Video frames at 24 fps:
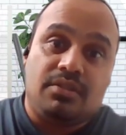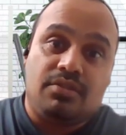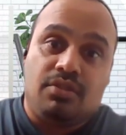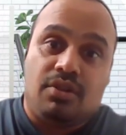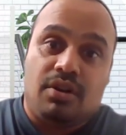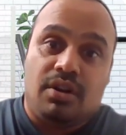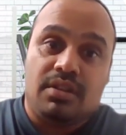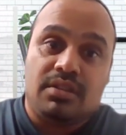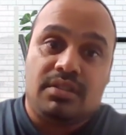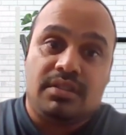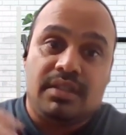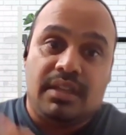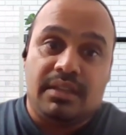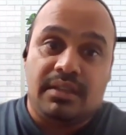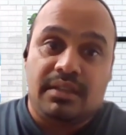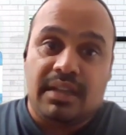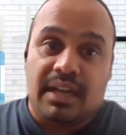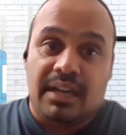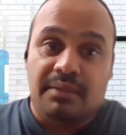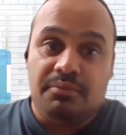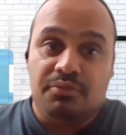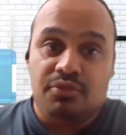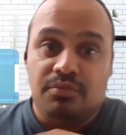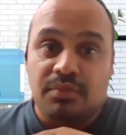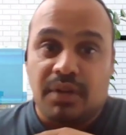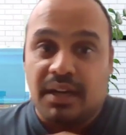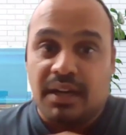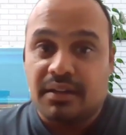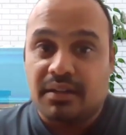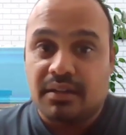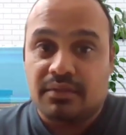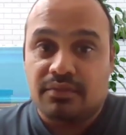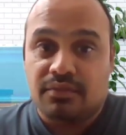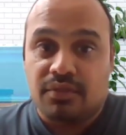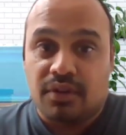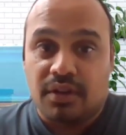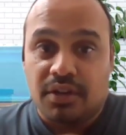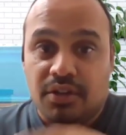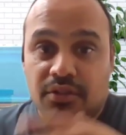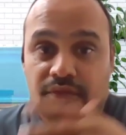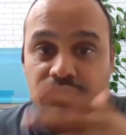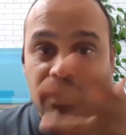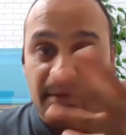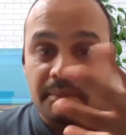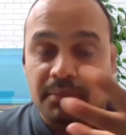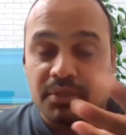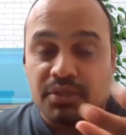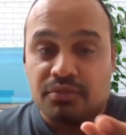cost and time to market for new
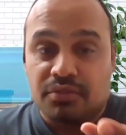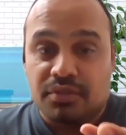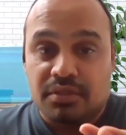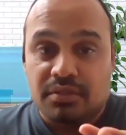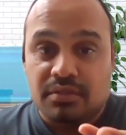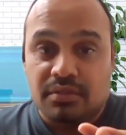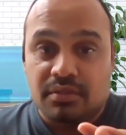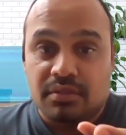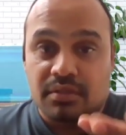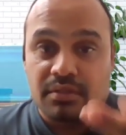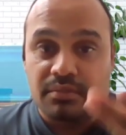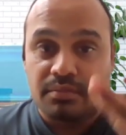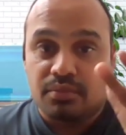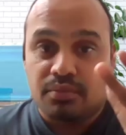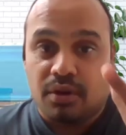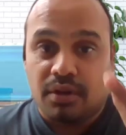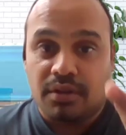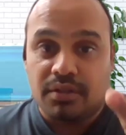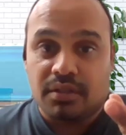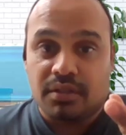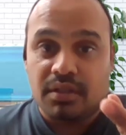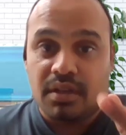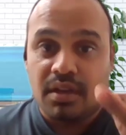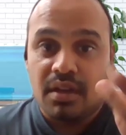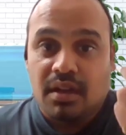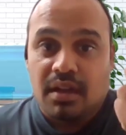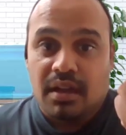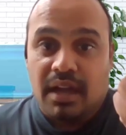pharmaceutical product.